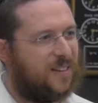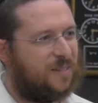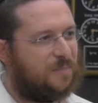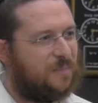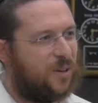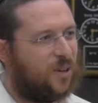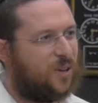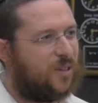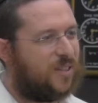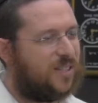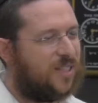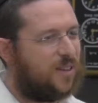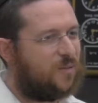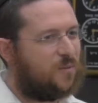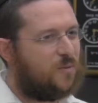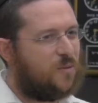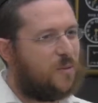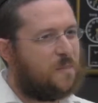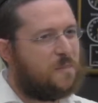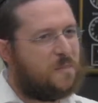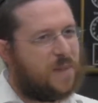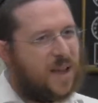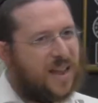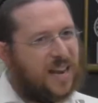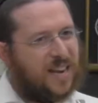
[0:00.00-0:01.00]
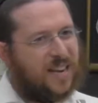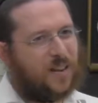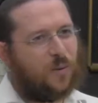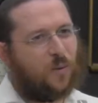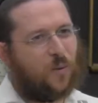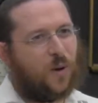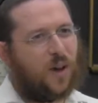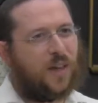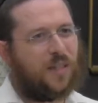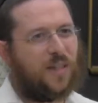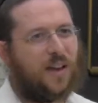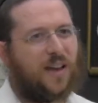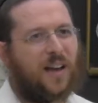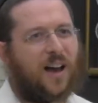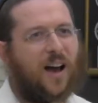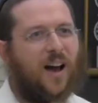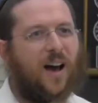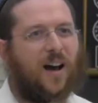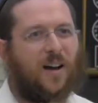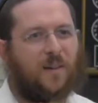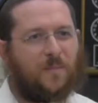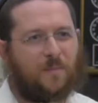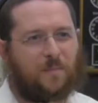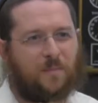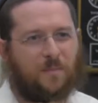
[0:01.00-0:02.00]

because they're remaining where they are.